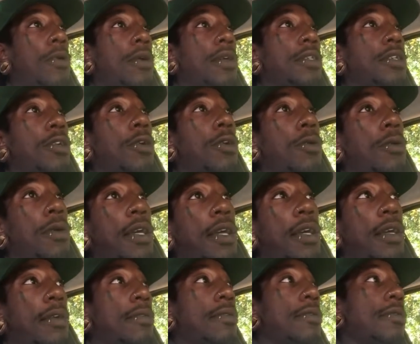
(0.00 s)
and I'm going to
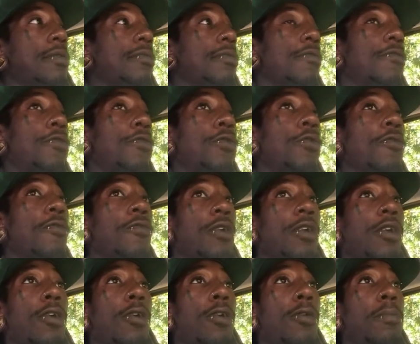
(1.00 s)
go get
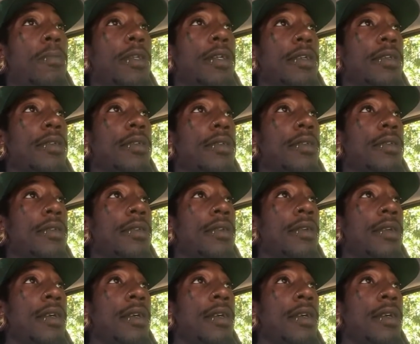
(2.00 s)
food for the homeless.